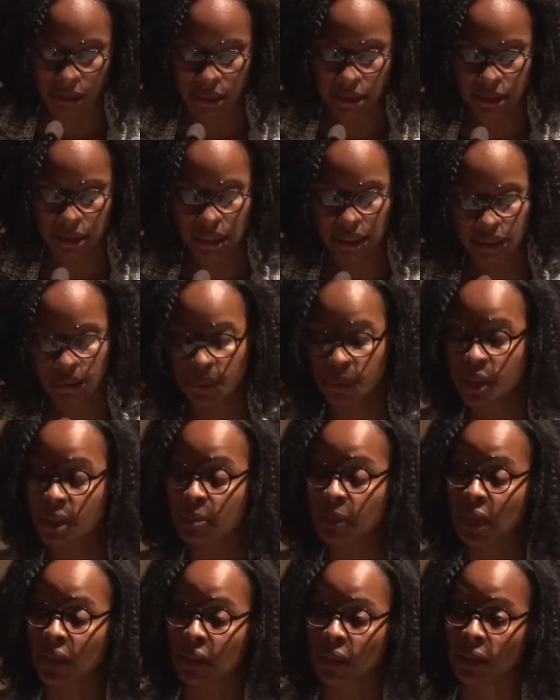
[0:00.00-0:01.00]
Can you
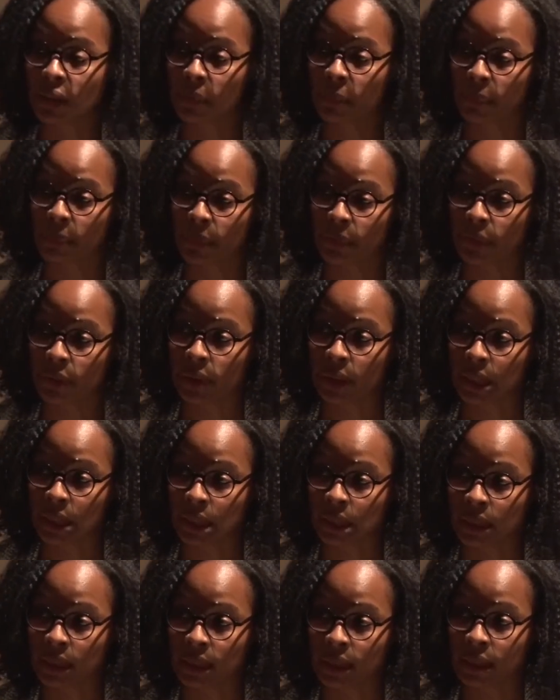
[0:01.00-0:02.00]
smell them
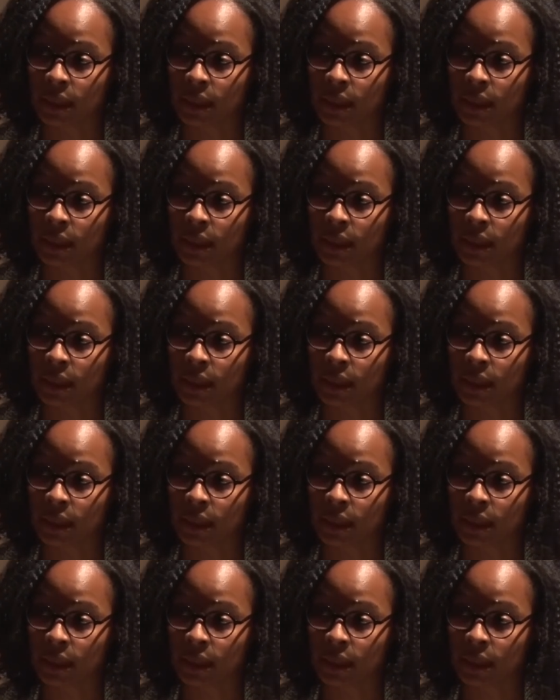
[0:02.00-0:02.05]
burning?